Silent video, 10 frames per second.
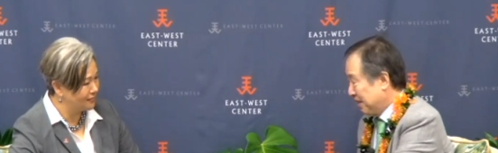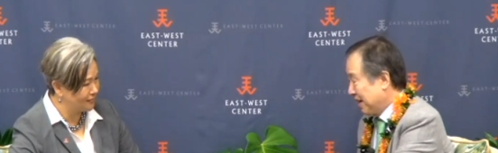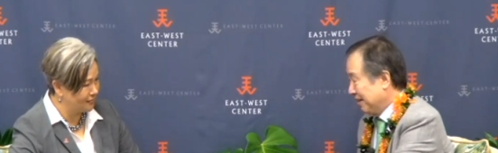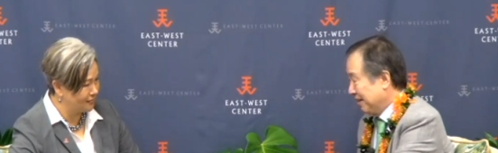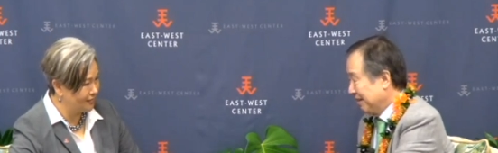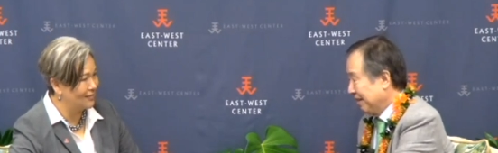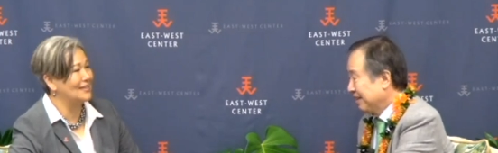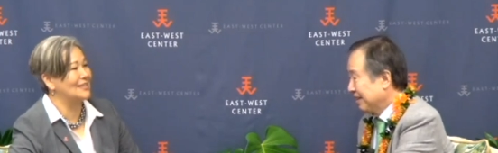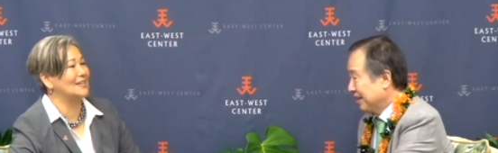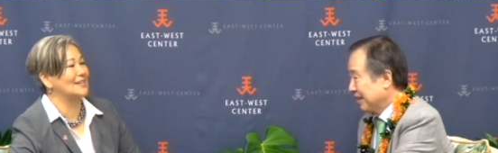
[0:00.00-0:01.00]
Speaker 1: finally,
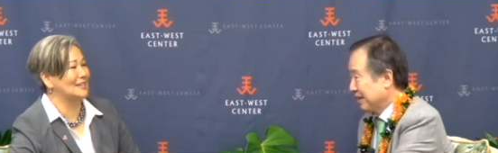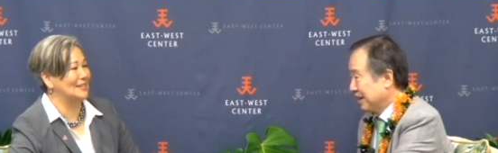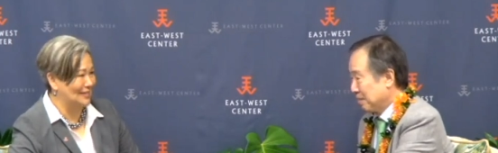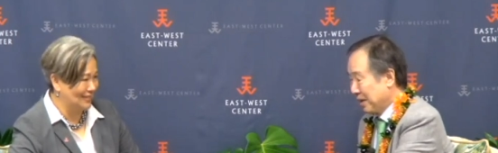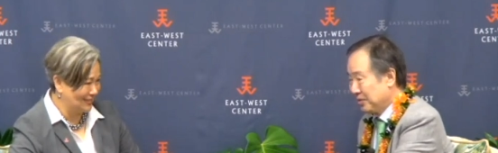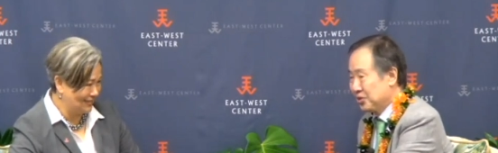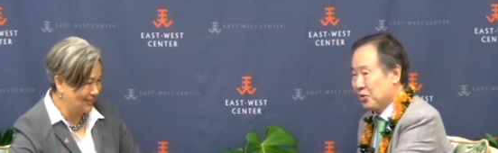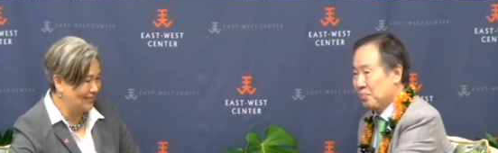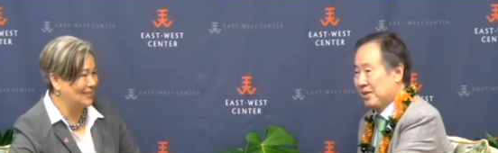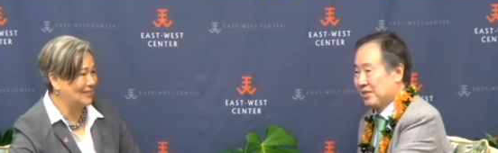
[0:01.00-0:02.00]
and I'm
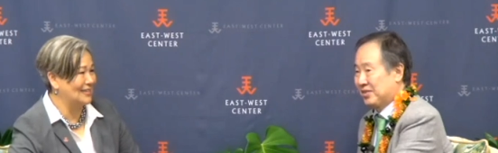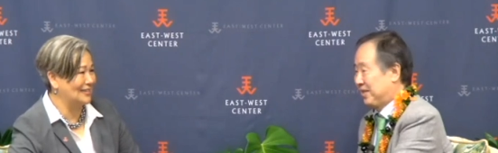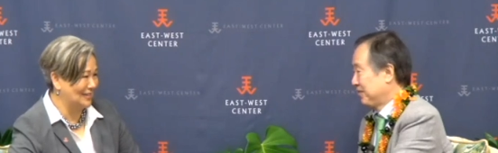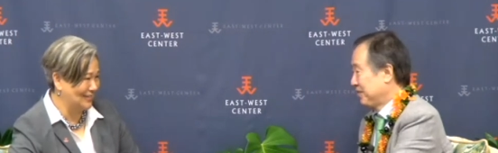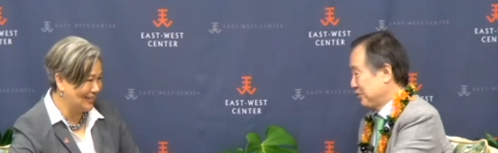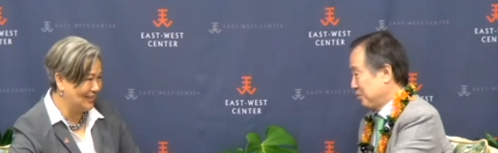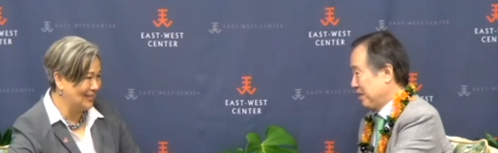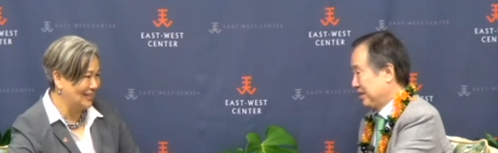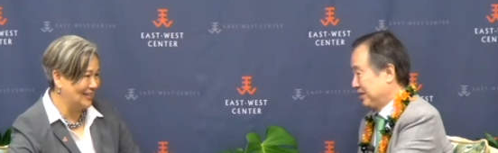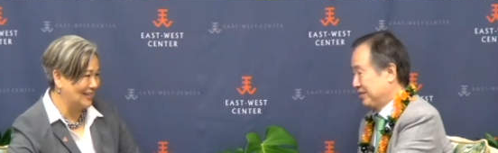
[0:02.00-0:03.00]
enjoying myself
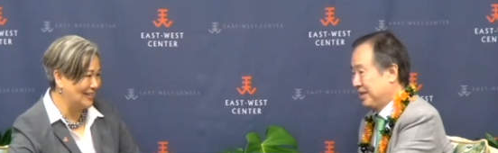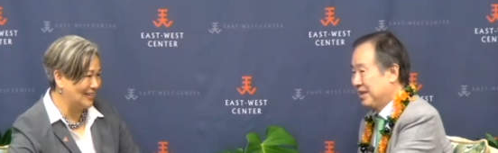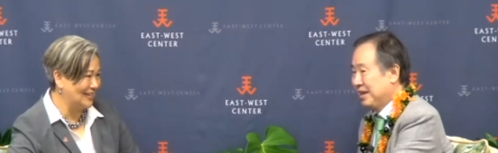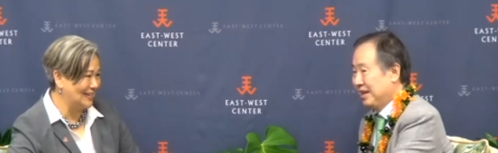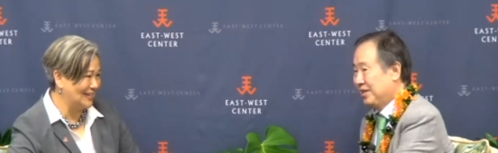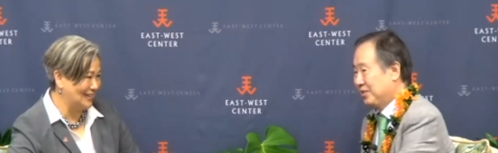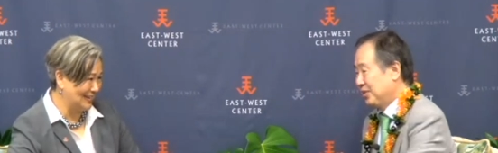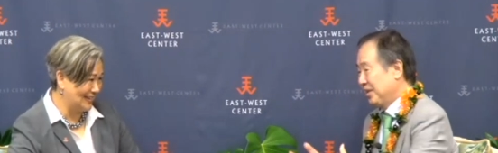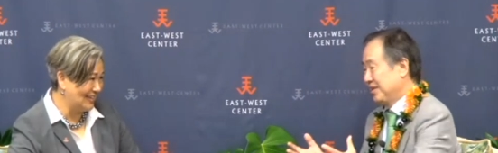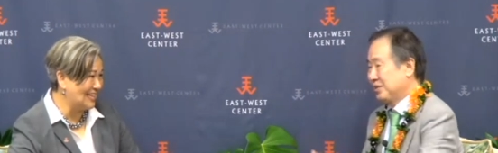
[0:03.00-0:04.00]
tremendously
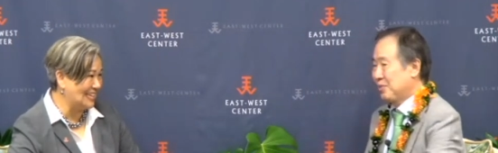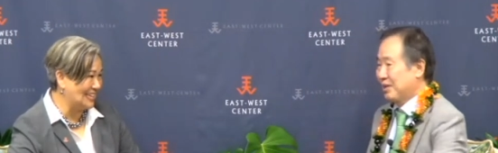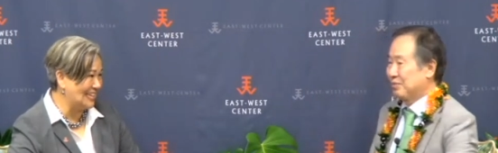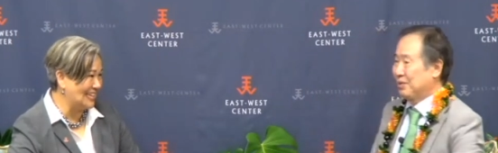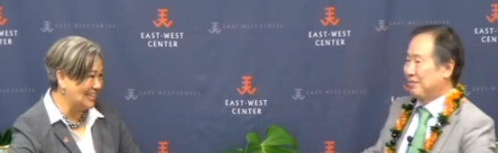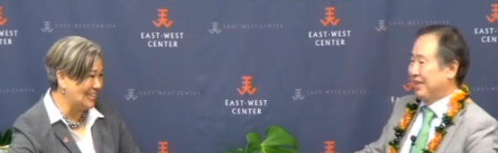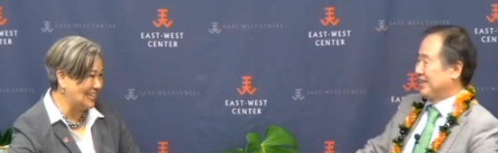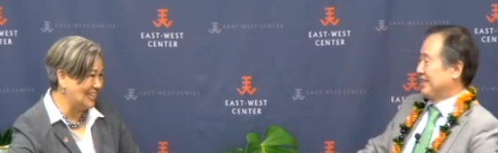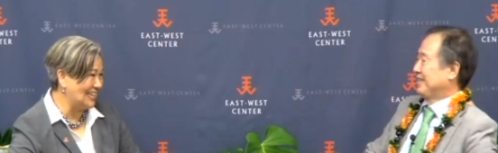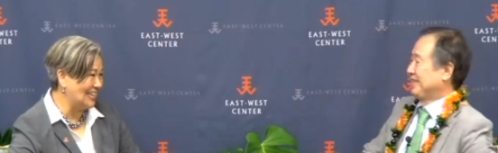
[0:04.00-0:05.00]
including this wonderful
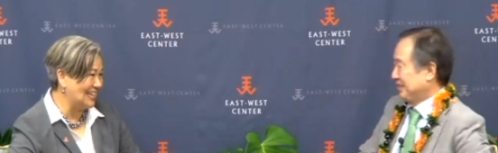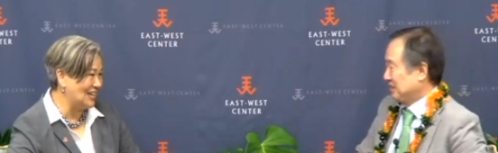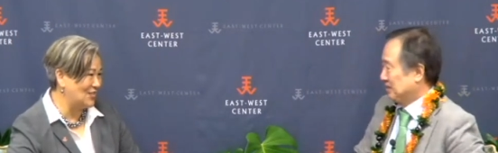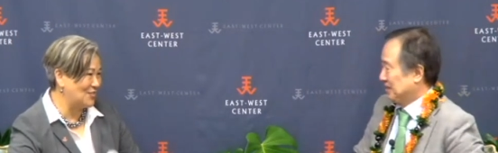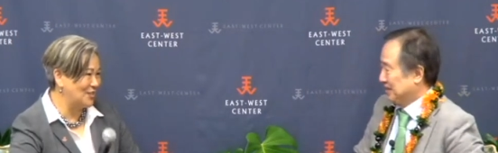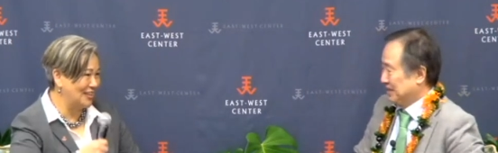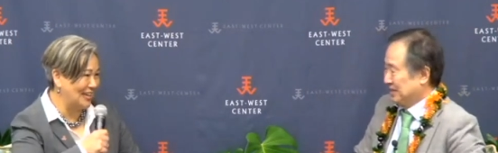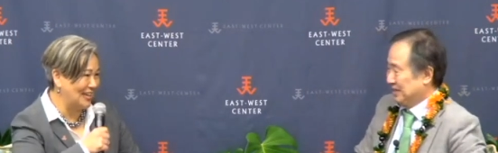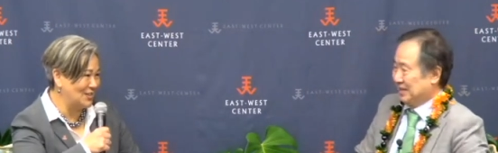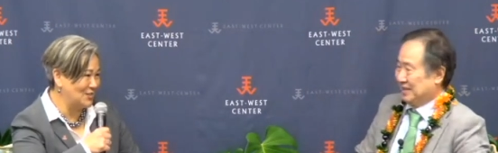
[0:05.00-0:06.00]
event.
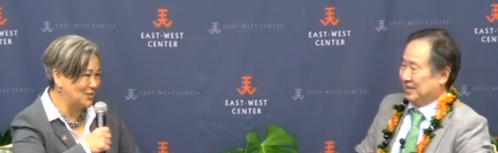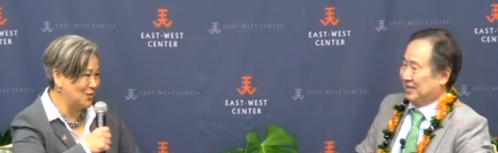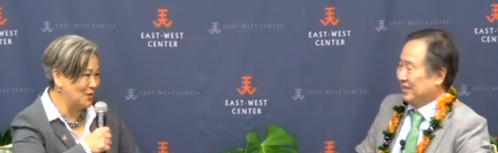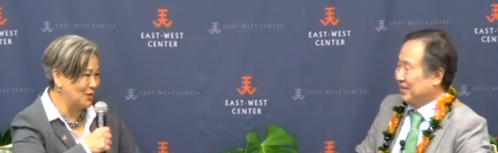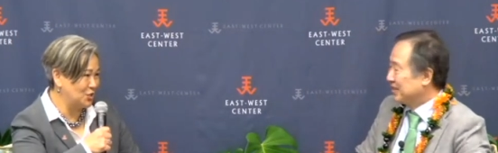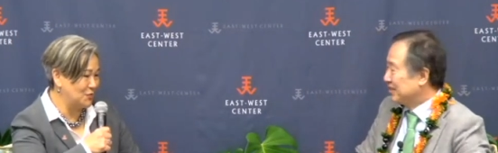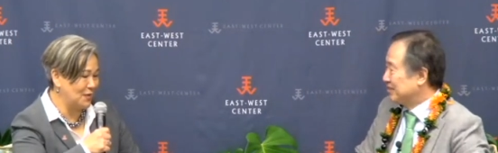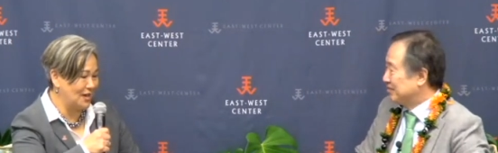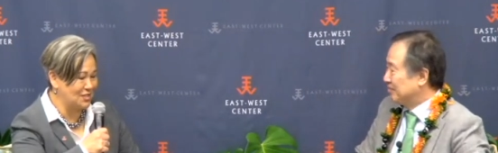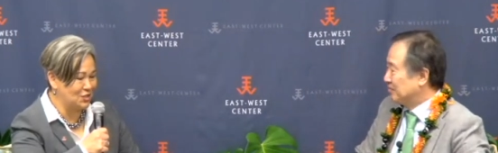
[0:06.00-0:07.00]
Speaker 2: Thank you so much,
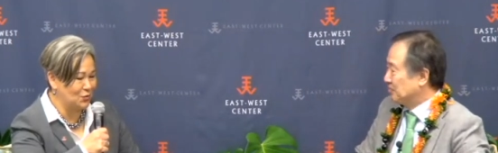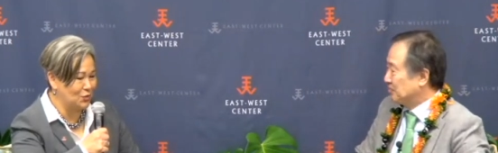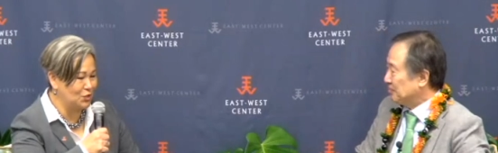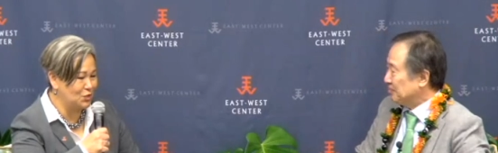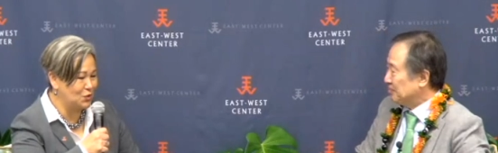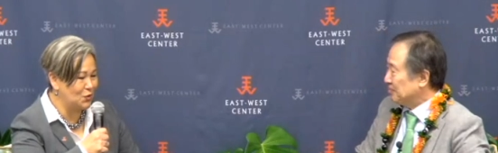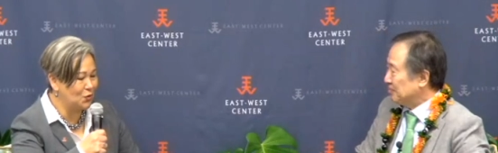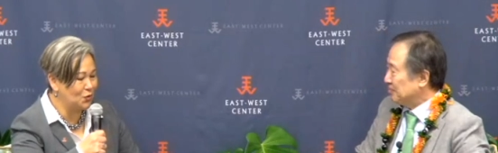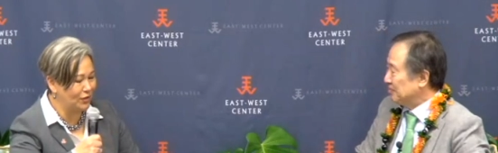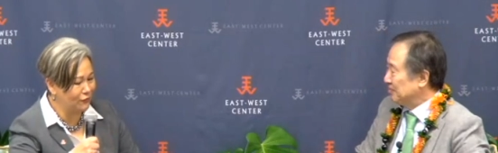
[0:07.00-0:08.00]
Ambassador. We're so
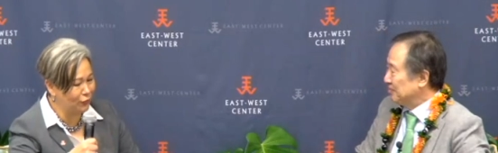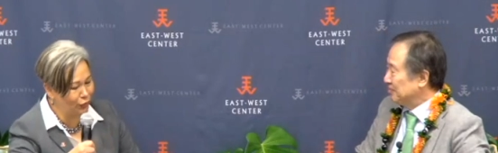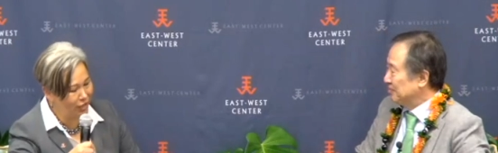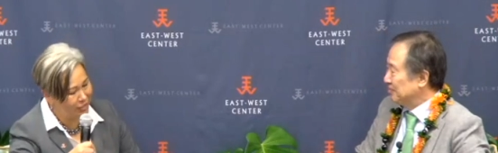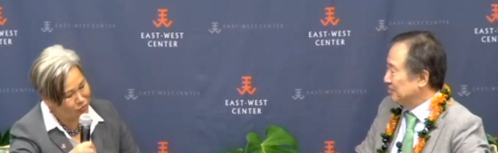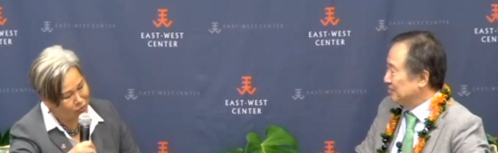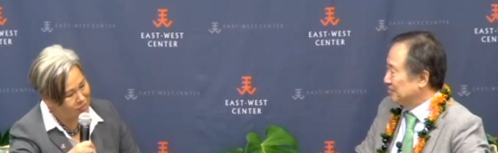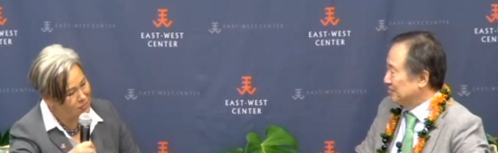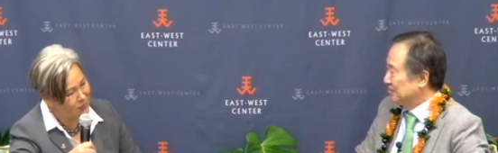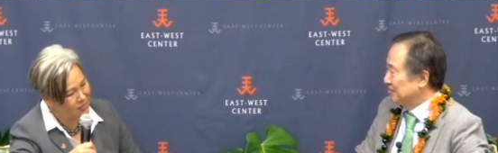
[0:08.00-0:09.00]
grateful that you
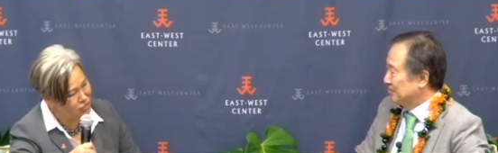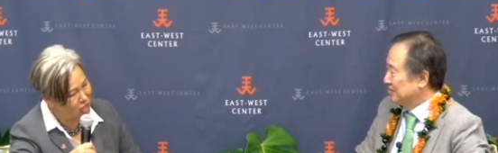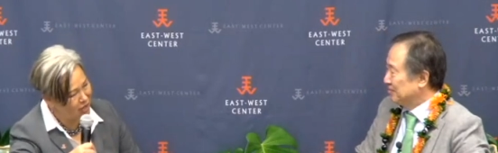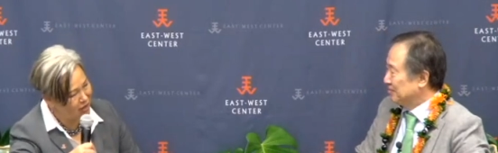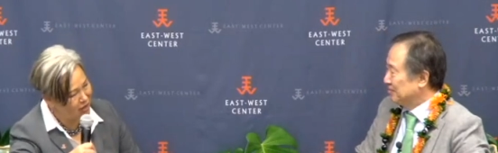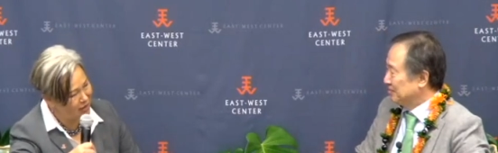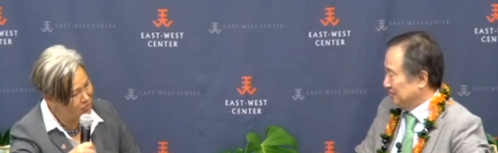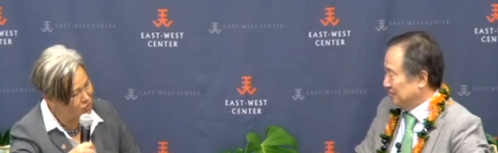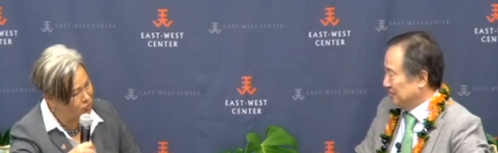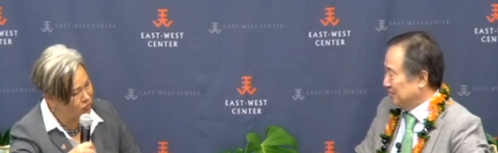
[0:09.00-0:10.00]
could spend time,
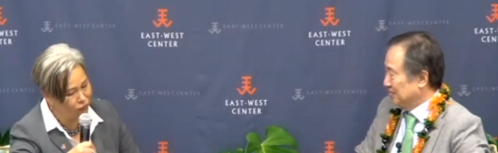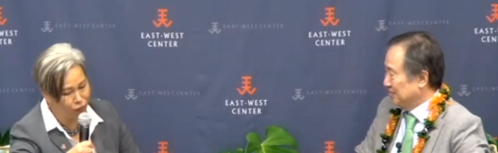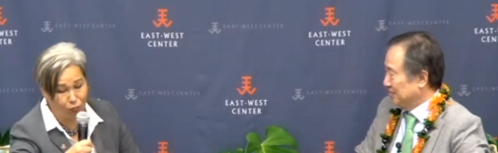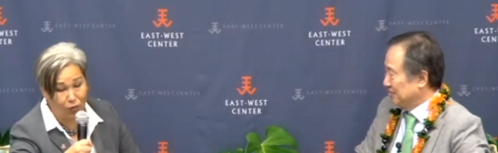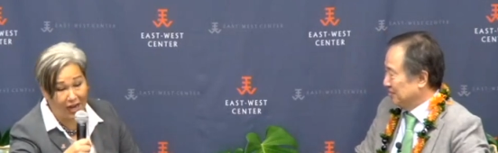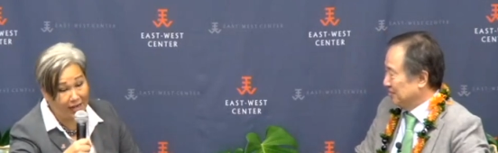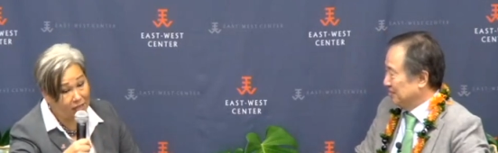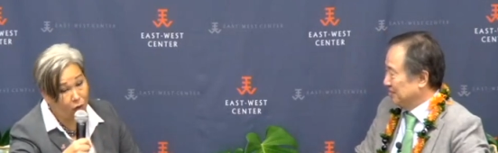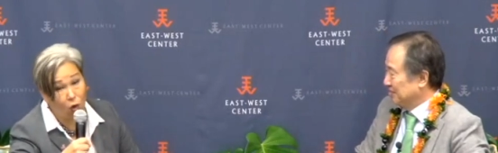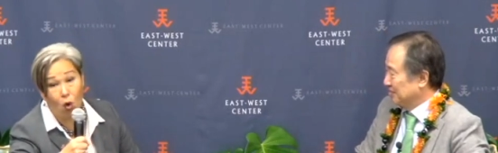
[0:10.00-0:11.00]
answer a
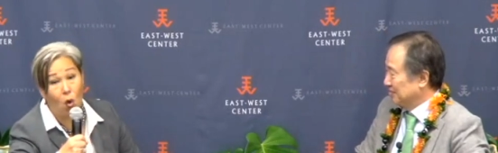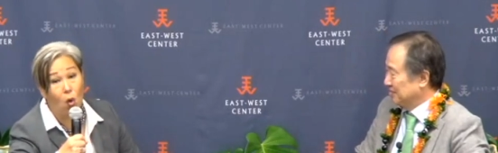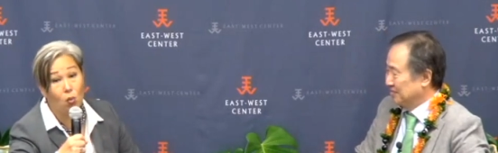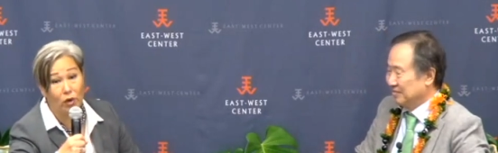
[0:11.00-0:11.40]
variety, a whole